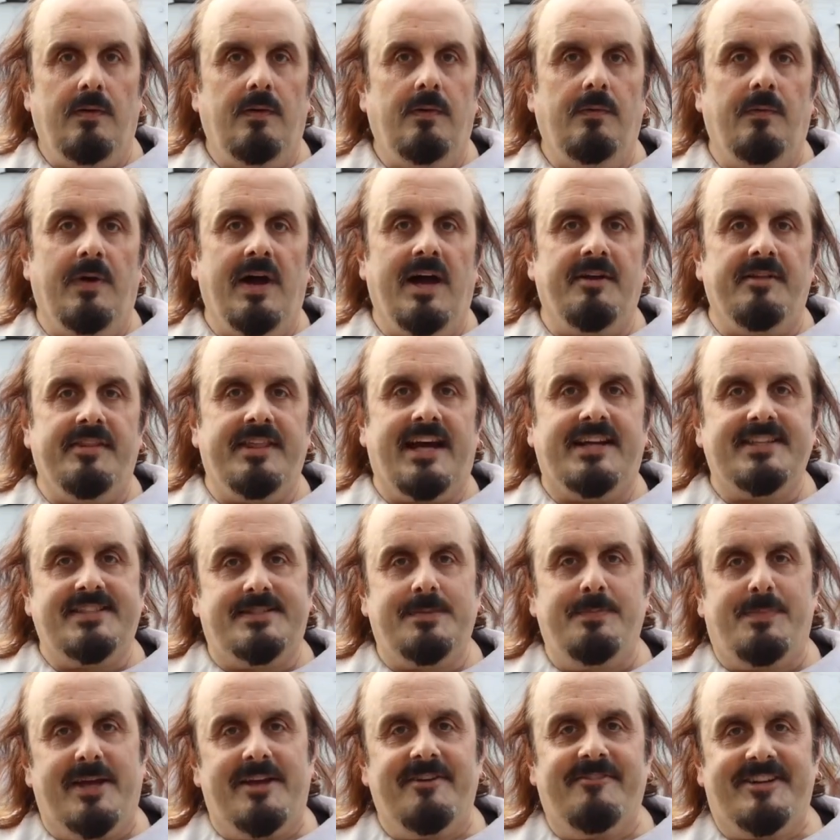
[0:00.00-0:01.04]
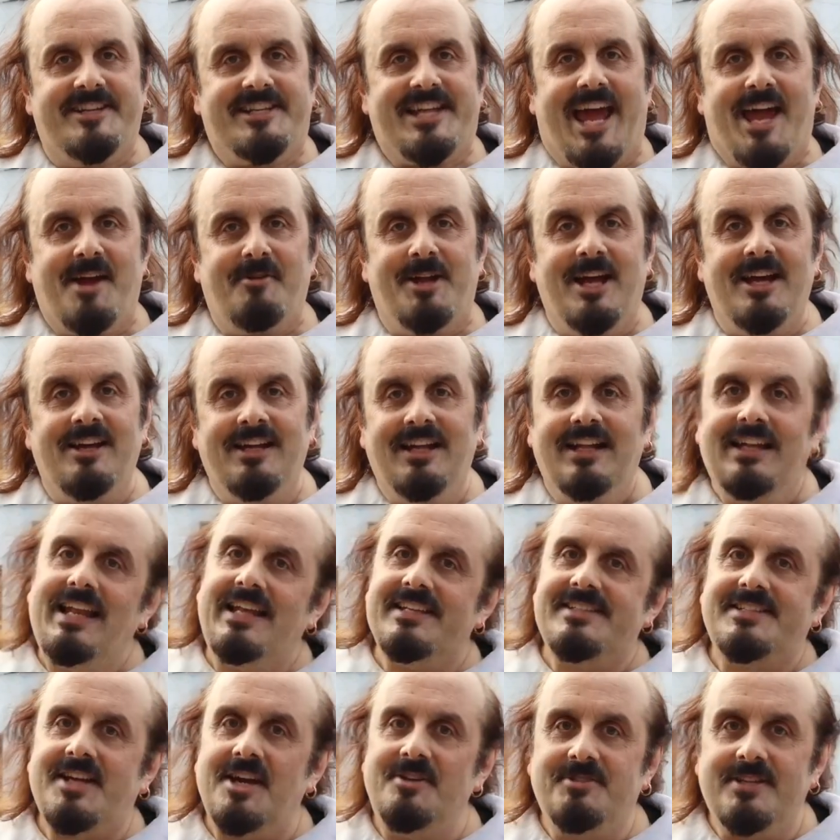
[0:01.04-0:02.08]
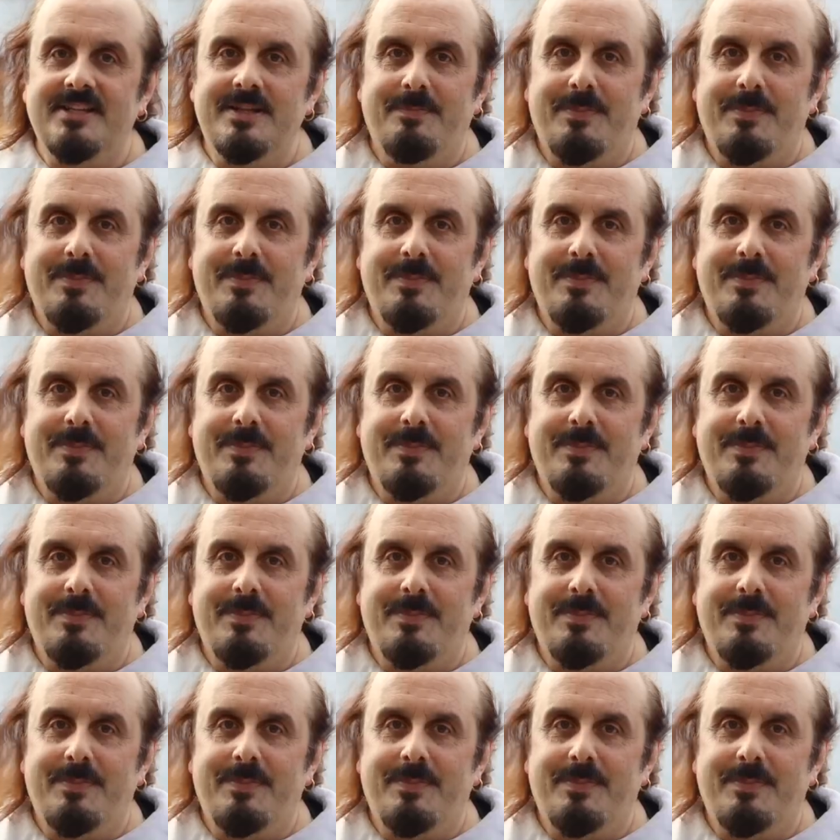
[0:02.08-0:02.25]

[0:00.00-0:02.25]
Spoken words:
Well, that's a bit of a downer. Let's go to the